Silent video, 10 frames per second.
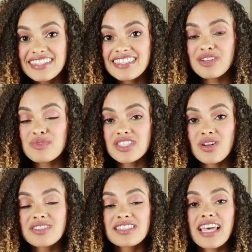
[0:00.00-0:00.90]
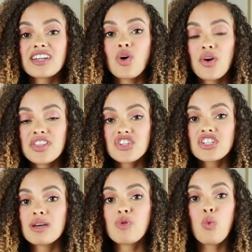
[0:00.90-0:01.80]
instant results is like going to the
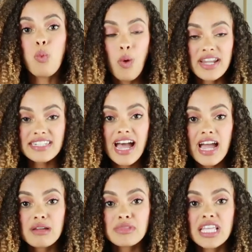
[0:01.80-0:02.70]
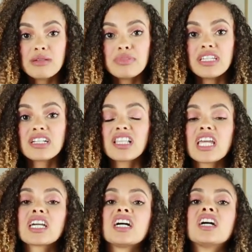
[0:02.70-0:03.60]
gym one time and then being like,